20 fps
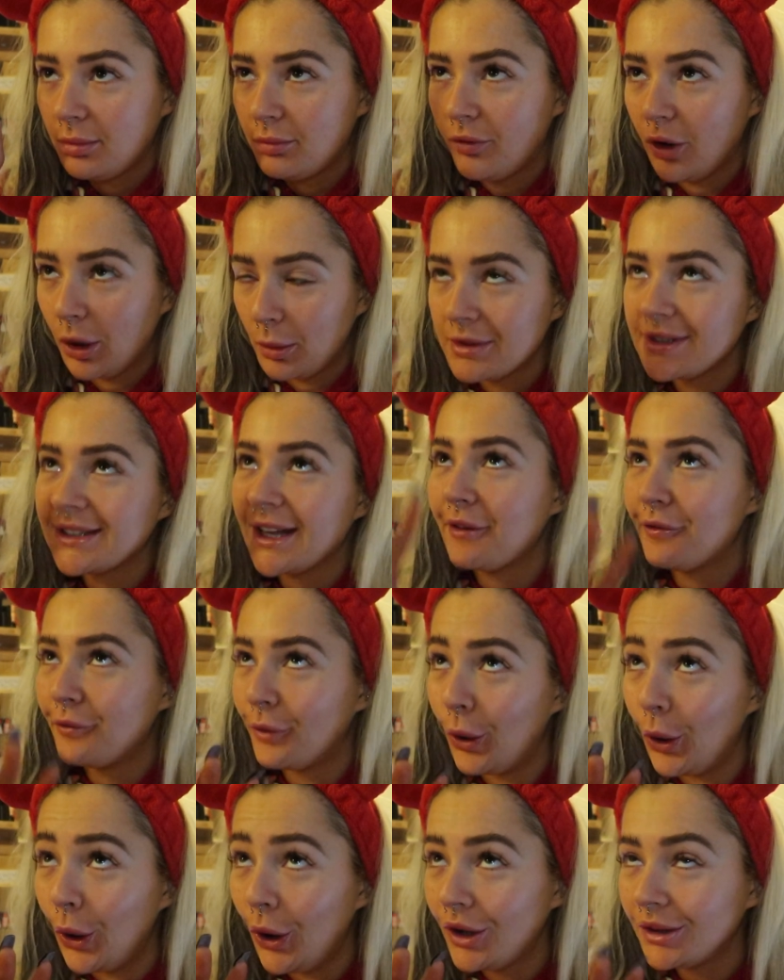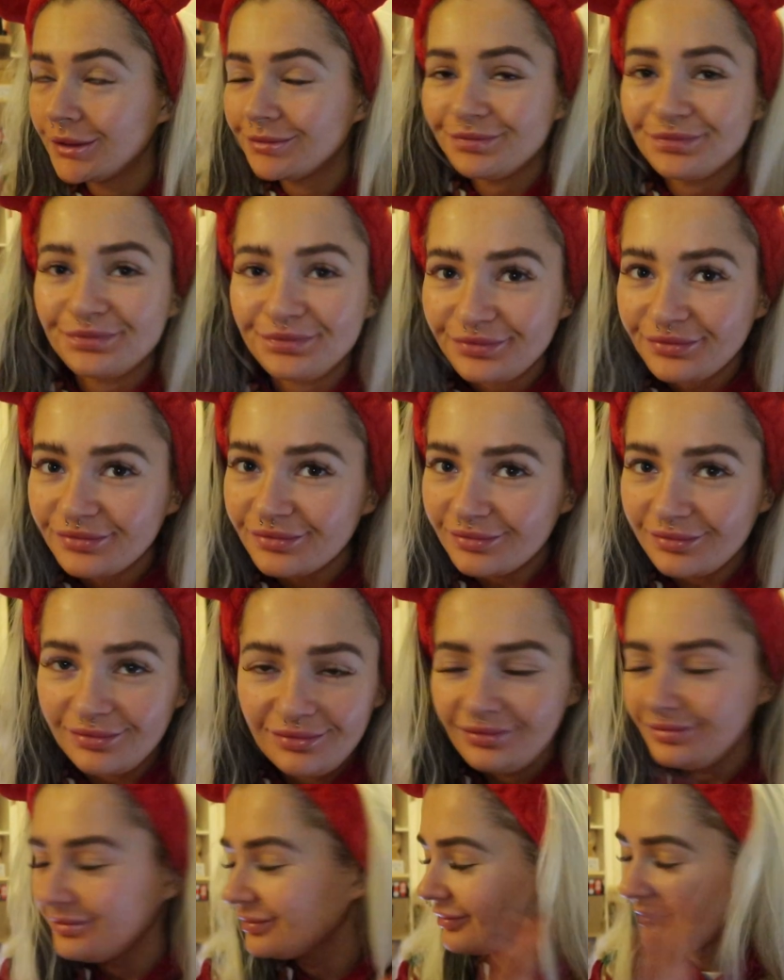Vlogmas day 4.
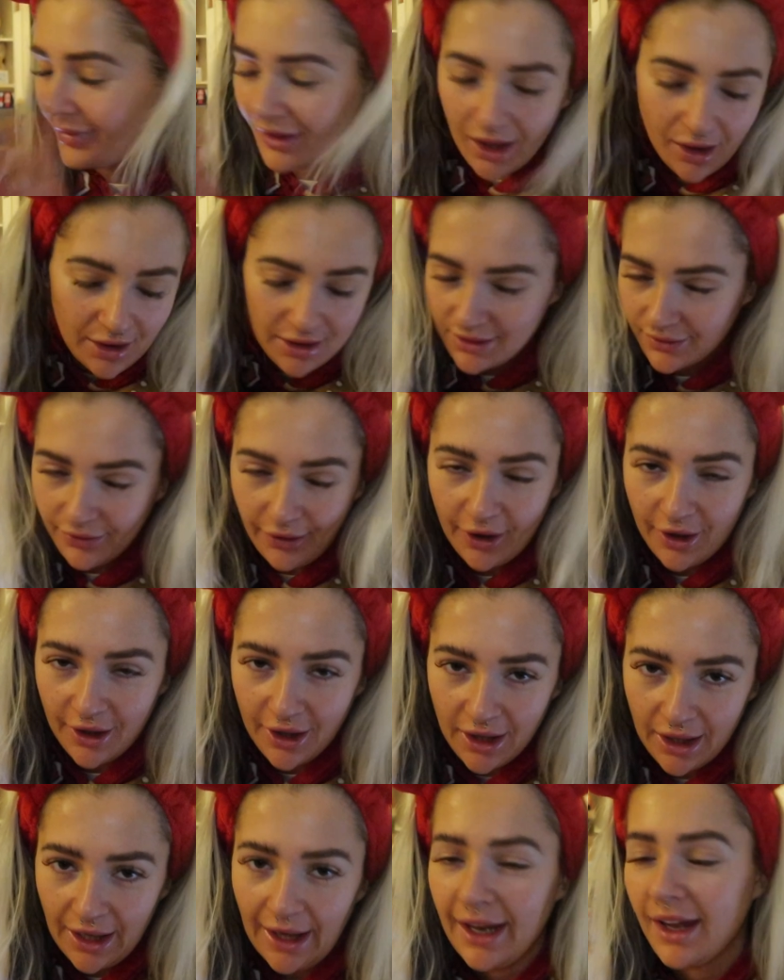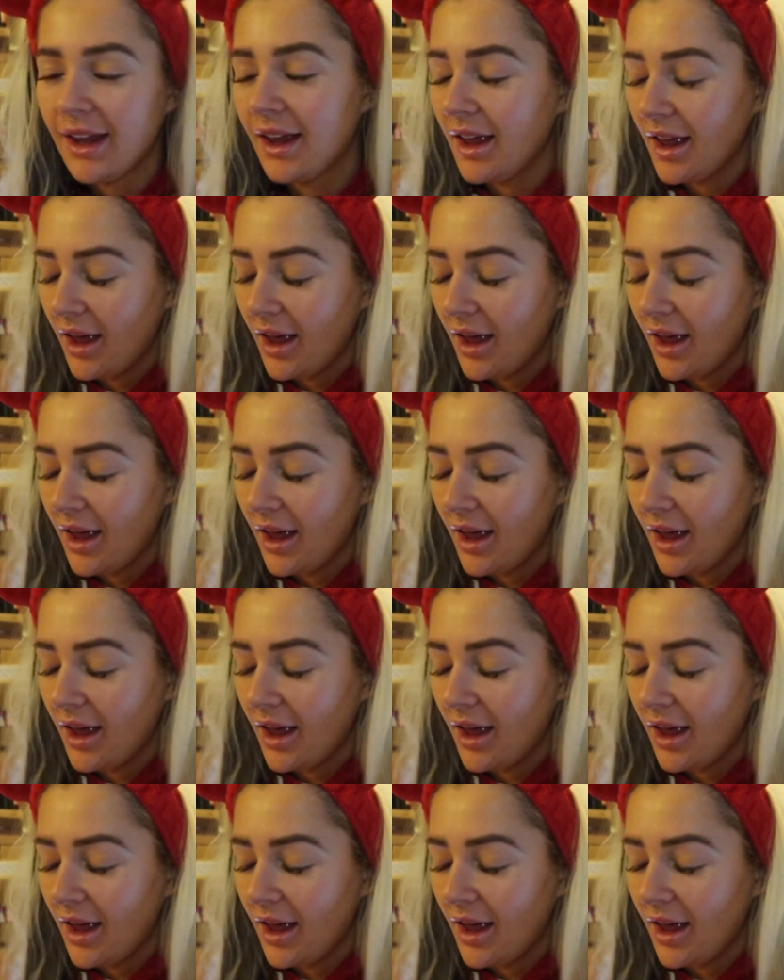It's very early.